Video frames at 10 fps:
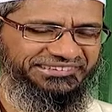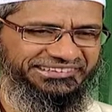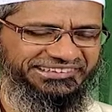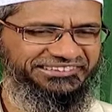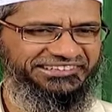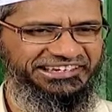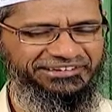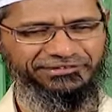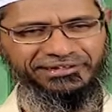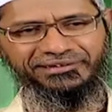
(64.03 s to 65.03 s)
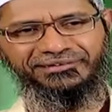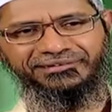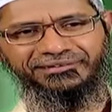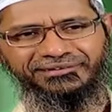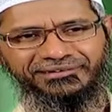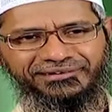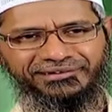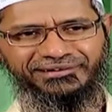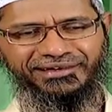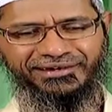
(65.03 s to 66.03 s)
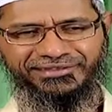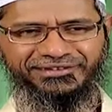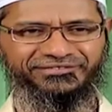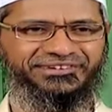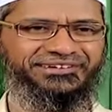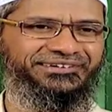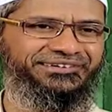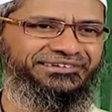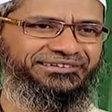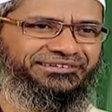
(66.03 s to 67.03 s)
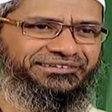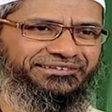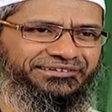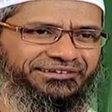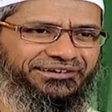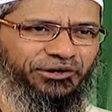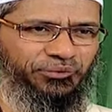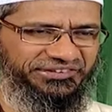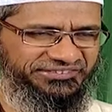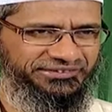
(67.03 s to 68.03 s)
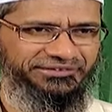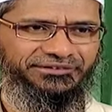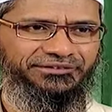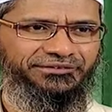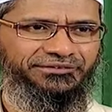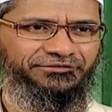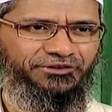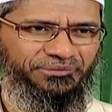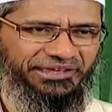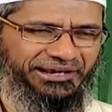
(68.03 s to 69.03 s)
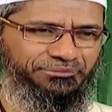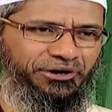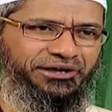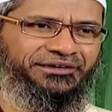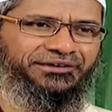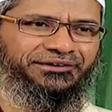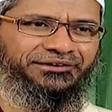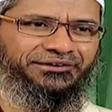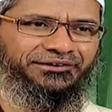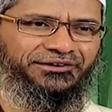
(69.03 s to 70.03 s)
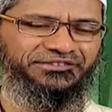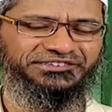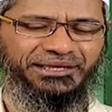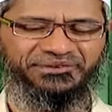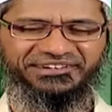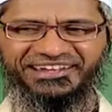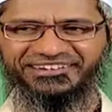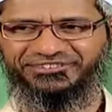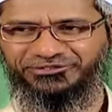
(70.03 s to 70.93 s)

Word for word: Yesterday evening, I received a request from the head boy of the Islamic International